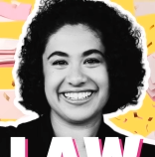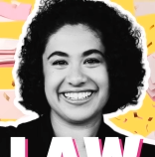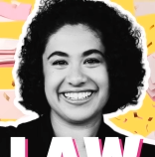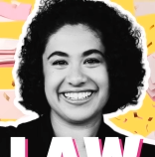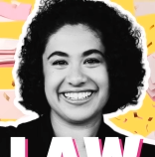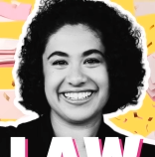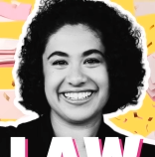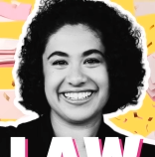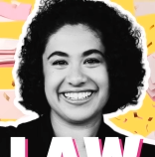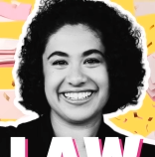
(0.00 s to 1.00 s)

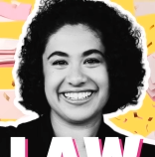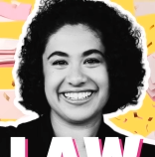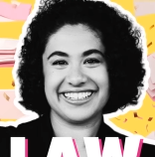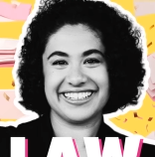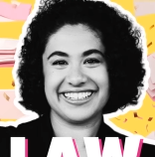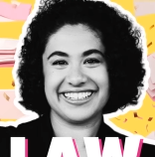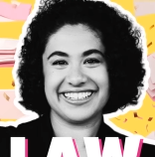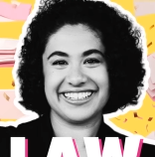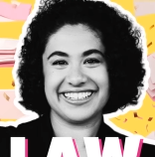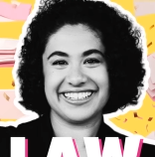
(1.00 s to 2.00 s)

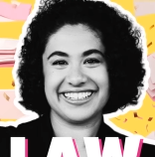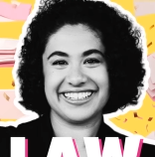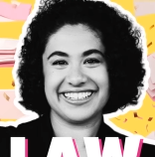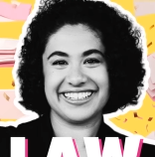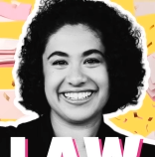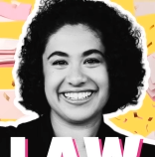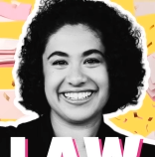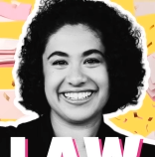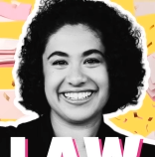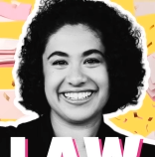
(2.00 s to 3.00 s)

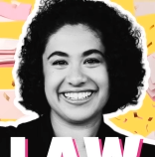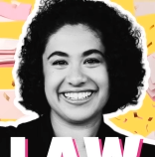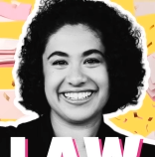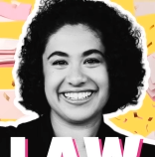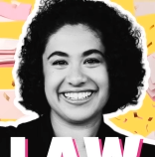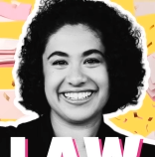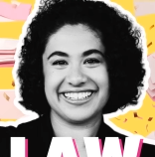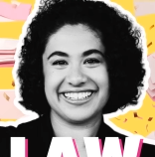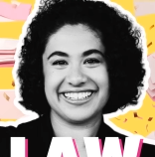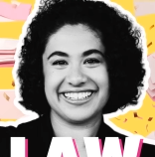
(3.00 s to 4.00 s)

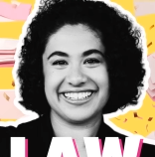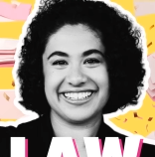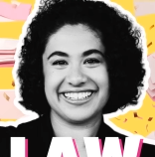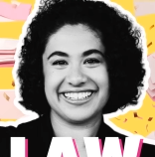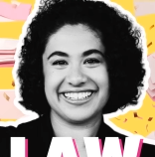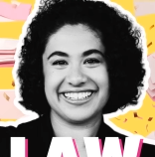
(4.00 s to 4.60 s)
(no lip movement)